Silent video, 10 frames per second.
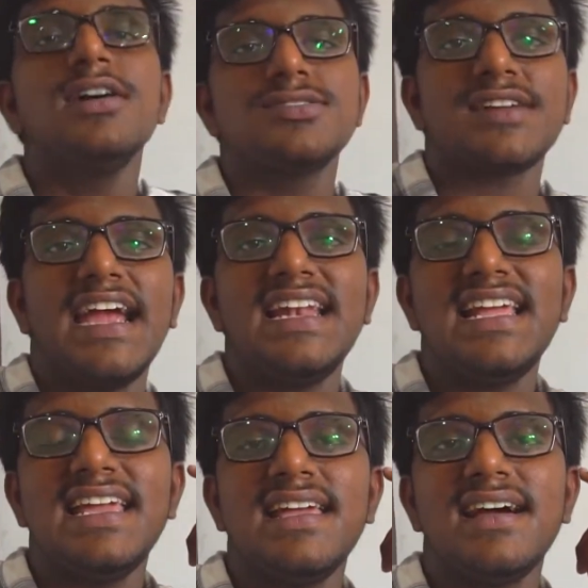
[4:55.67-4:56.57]
So
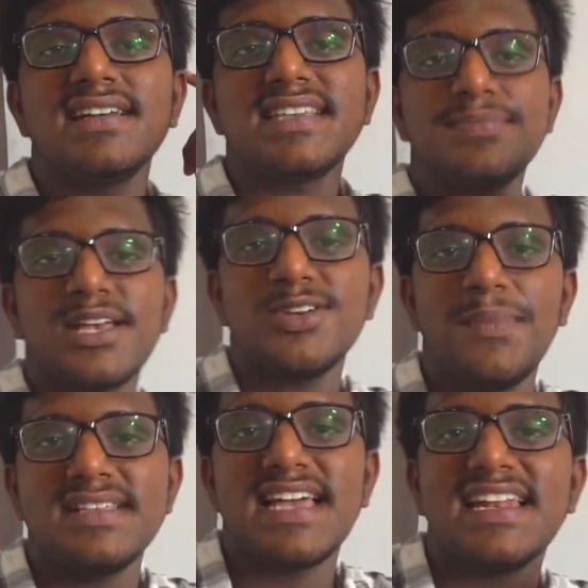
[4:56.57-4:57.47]
kindly subscribe to
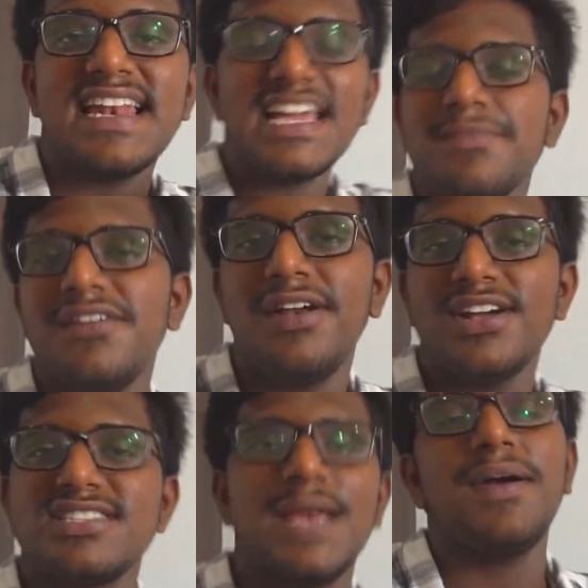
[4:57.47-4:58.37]
my channel, like my
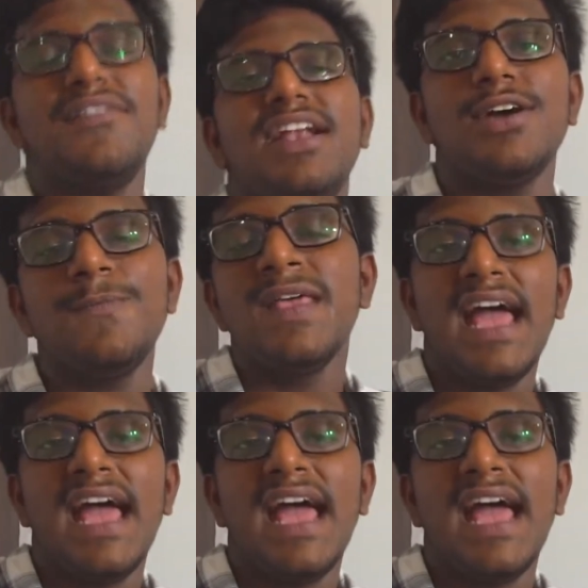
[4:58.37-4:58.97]
video, share my video,